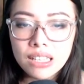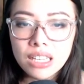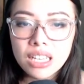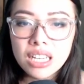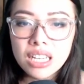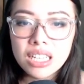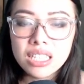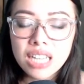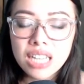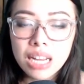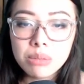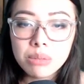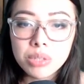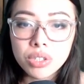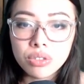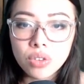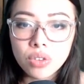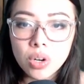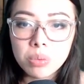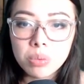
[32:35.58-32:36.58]
Time to
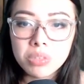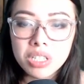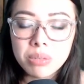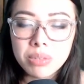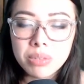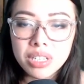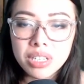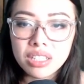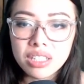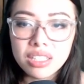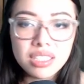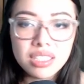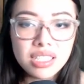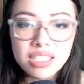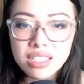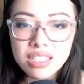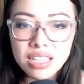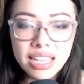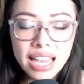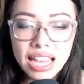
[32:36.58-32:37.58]
grow up, Timmy. This
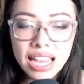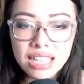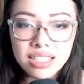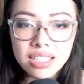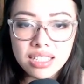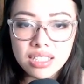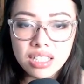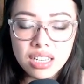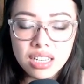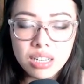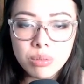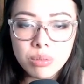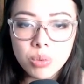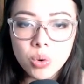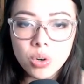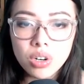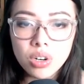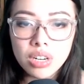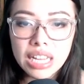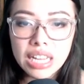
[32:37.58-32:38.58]
isn't Kansas
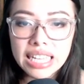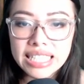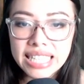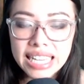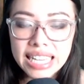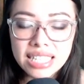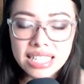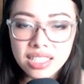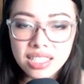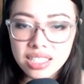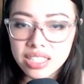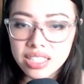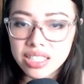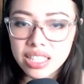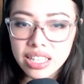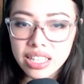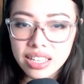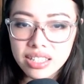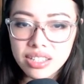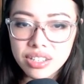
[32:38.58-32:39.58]
anymore, and Santa doesn't
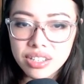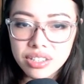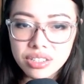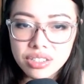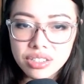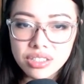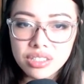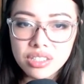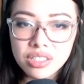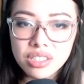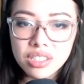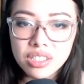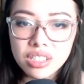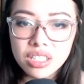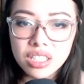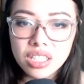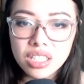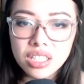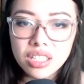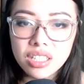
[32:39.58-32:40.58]
exist.
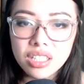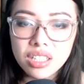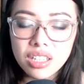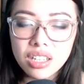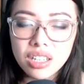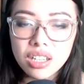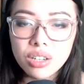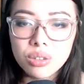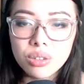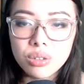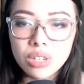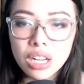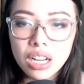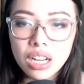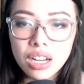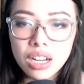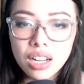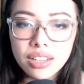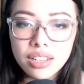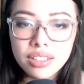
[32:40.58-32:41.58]
Oh
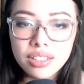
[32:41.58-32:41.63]
god.